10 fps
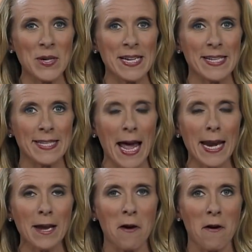is
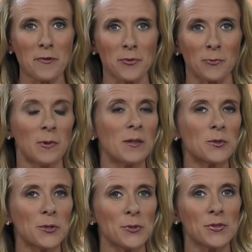NAR's
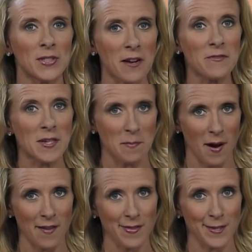Realtor Safety
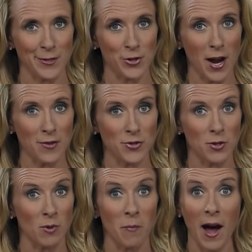Month. It's a chance
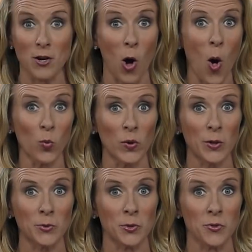to remind all
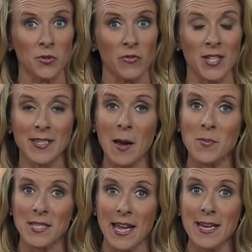realtors of the
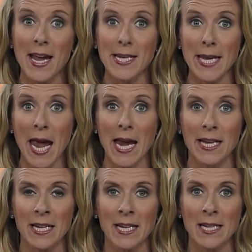steps they can
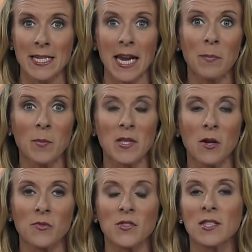take to keep
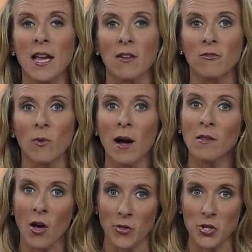themselves safe
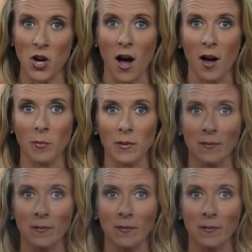while on the job.